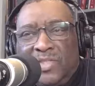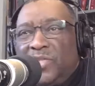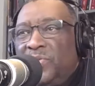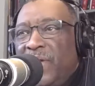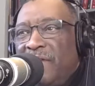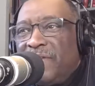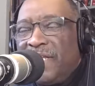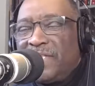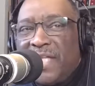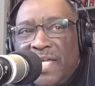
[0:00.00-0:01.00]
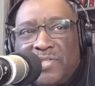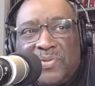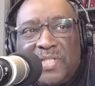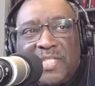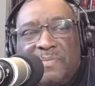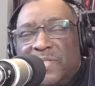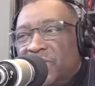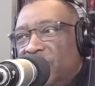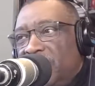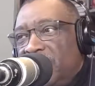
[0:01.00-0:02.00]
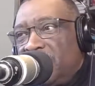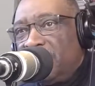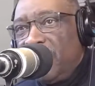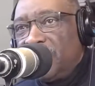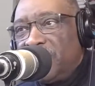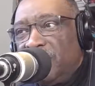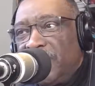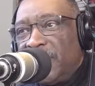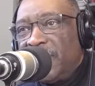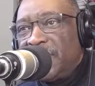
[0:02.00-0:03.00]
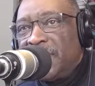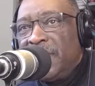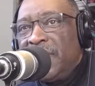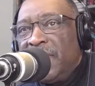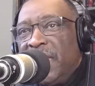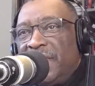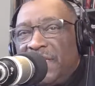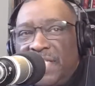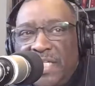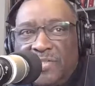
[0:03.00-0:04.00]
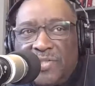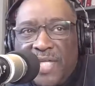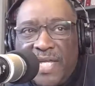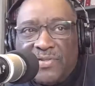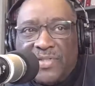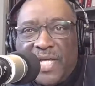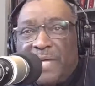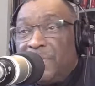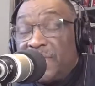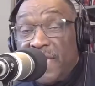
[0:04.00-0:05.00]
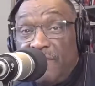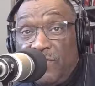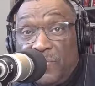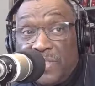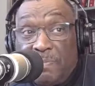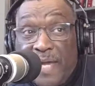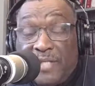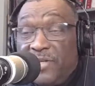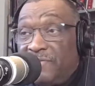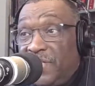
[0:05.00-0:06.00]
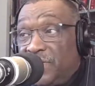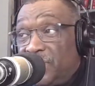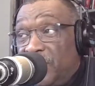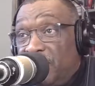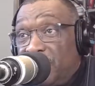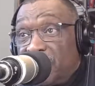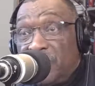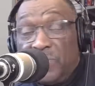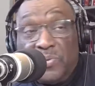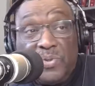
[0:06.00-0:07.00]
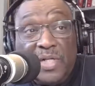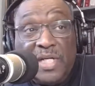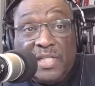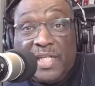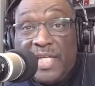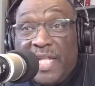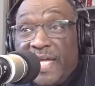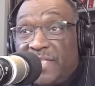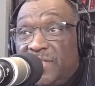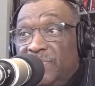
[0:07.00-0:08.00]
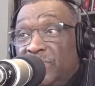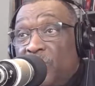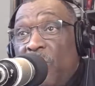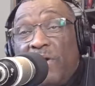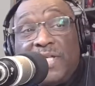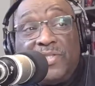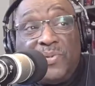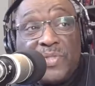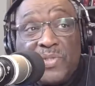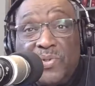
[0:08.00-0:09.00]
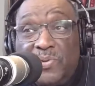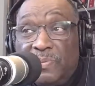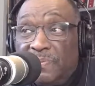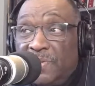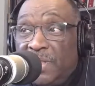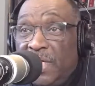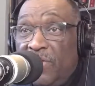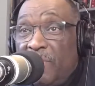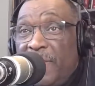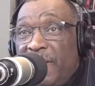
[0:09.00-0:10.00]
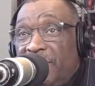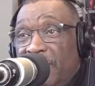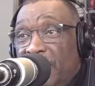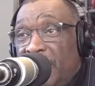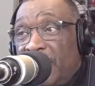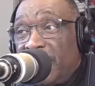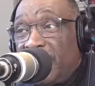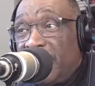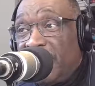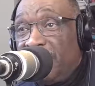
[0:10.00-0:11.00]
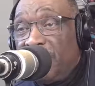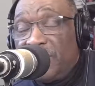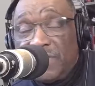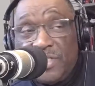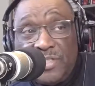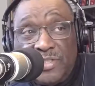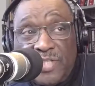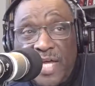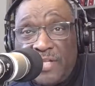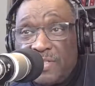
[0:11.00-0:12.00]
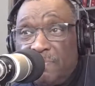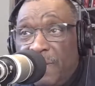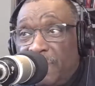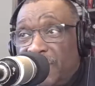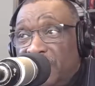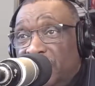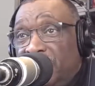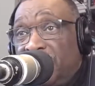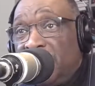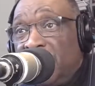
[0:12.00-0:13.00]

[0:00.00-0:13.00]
So you have an educational system that's totally dysfunctional because the teachers' hands are tied because they have no respect. You have teachers who come to school looking like students. Walk into a school, or if your child is in public school